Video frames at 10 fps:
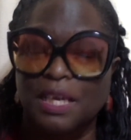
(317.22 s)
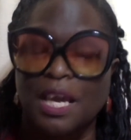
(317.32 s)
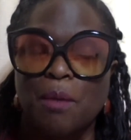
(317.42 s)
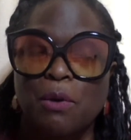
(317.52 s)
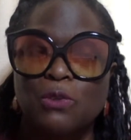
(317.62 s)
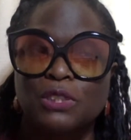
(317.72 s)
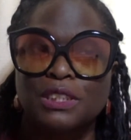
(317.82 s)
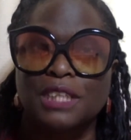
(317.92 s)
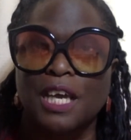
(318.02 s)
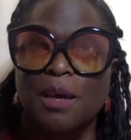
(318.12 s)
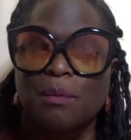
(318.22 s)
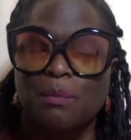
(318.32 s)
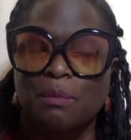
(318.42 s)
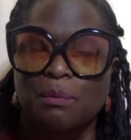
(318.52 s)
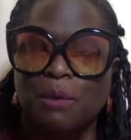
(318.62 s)
And most of the time,
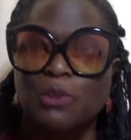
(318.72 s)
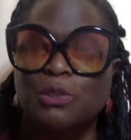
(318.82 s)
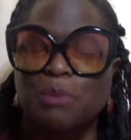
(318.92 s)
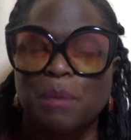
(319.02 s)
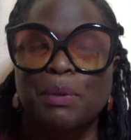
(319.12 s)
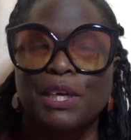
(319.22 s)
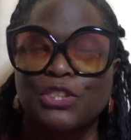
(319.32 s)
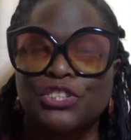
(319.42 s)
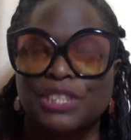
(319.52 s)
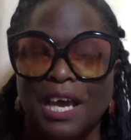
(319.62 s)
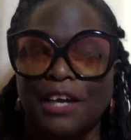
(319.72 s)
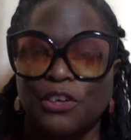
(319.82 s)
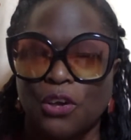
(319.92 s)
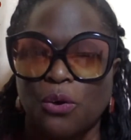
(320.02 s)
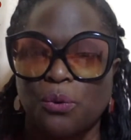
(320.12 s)
most of my patients I
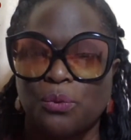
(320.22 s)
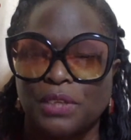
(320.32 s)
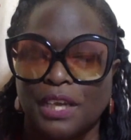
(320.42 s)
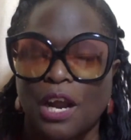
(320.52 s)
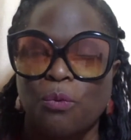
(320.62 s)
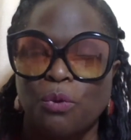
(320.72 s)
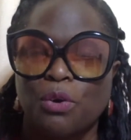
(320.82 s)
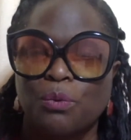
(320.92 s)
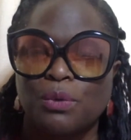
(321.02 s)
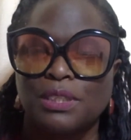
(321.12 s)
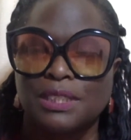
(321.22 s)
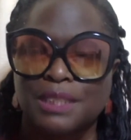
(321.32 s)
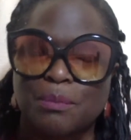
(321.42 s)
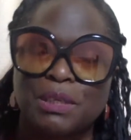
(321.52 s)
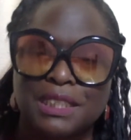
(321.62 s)
know that I work with, and
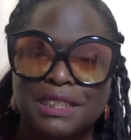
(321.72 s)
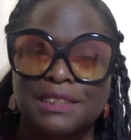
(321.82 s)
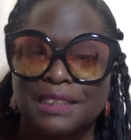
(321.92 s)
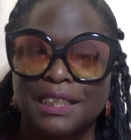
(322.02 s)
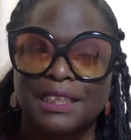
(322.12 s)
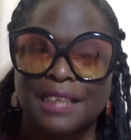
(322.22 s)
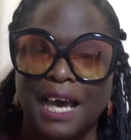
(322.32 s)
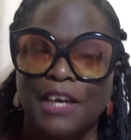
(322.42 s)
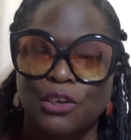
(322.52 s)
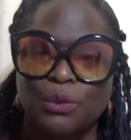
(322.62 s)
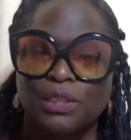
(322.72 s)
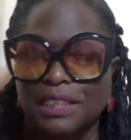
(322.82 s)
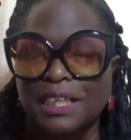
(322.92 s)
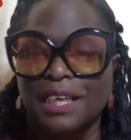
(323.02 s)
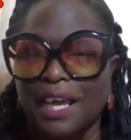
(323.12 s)
some of the things that I know that
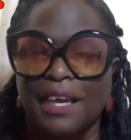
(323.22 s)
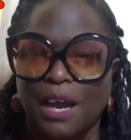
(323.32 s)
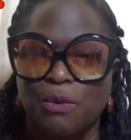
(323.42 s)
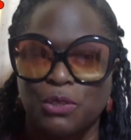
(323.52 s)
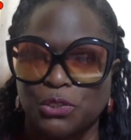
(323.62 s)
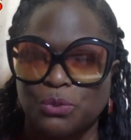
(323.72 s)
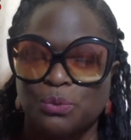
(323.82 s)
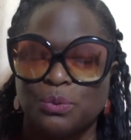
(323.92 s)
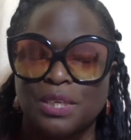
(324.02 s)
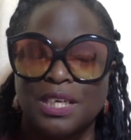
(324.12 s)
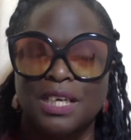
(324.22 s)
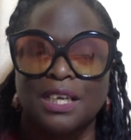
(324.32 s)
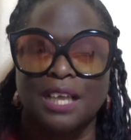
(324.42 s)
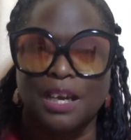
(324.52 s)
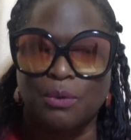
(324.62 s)
they like, I would do.
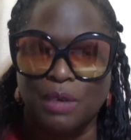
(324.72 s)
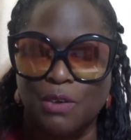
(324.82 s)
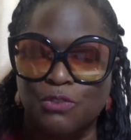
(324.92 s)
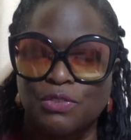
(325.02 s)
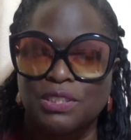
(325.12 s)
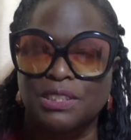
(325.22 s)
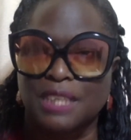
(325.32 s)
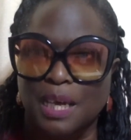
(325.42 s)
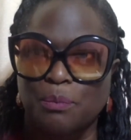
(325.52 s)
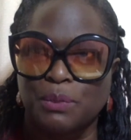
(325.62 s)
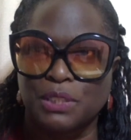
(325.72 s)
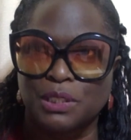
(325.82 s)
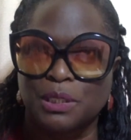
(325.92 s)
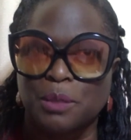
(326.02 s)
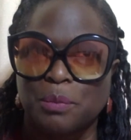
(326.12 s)
Like when I was visiting that
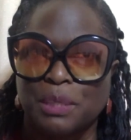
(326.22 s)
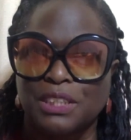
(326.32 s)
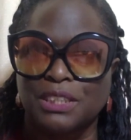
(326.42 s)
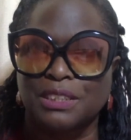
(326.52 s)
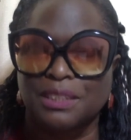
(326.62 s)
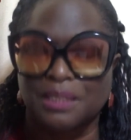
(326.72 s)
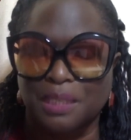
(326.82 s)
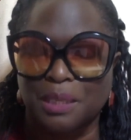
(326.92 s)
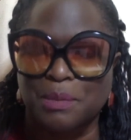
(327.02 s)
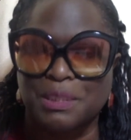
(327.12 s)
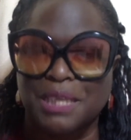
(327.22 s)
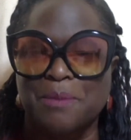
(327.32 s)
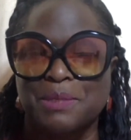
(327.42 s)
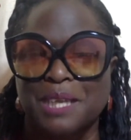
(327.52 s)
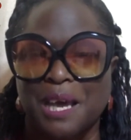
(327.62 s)
particular patient a couple of
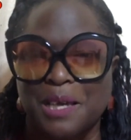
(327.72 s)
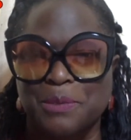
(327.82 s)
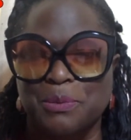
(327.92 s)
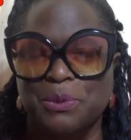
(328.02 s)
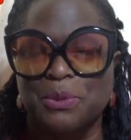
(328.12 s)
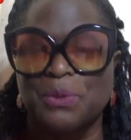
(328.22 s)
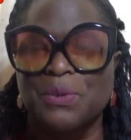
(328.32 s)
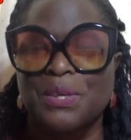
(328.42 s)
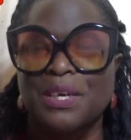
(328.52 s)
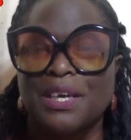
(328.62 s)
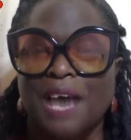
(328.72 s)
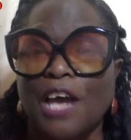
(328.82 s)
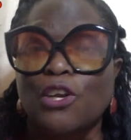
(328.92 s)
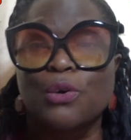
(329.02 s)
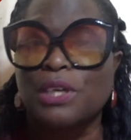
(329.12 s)
times in the hospital, I
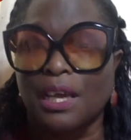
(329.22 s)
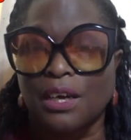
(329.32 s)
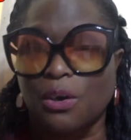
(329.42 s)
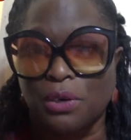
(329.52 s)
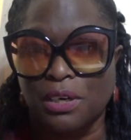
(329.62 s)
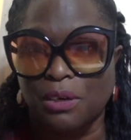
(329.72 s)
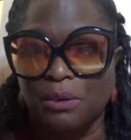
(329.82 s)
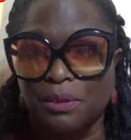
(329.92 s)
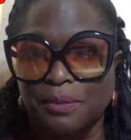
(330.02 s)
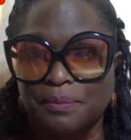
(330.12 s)
know he liked Coca-Cola.